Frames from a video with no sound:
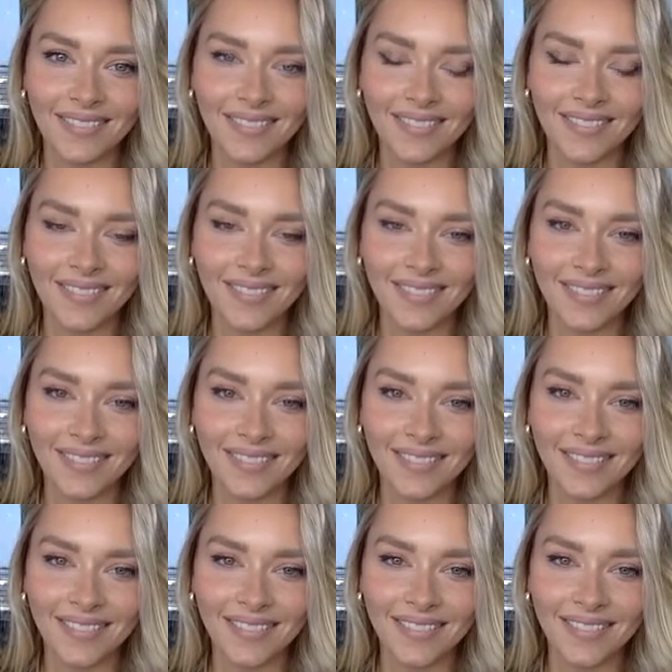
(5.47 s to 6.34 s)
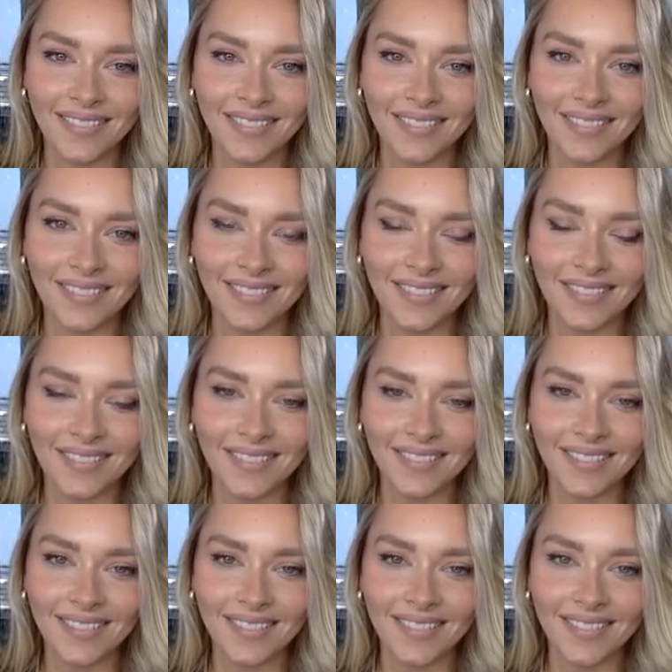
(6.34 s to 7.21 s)

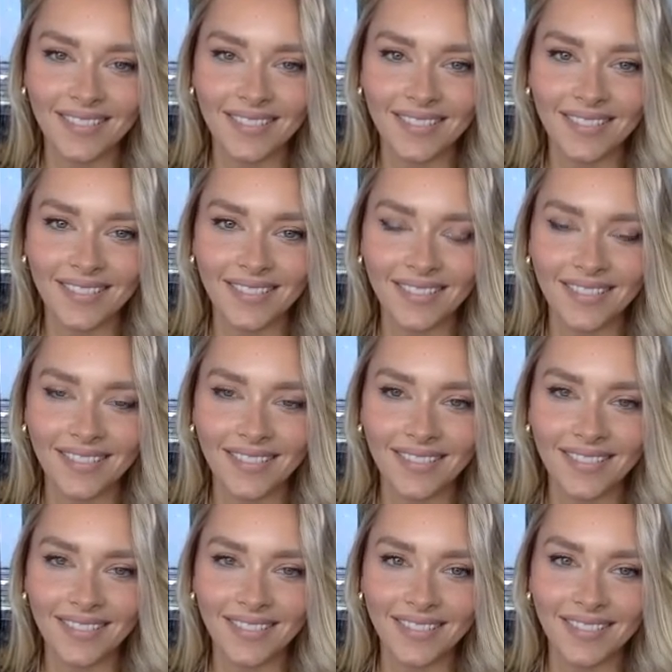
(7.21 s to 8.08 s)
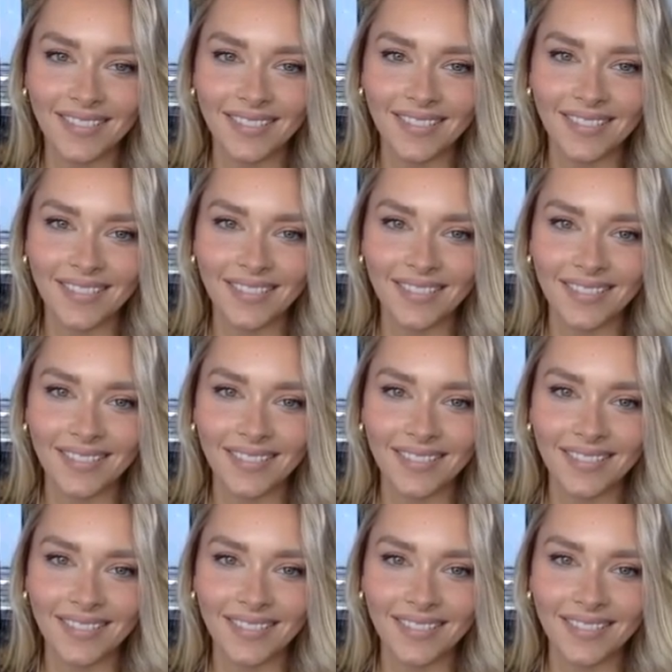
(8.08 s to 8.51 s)
(not speaking)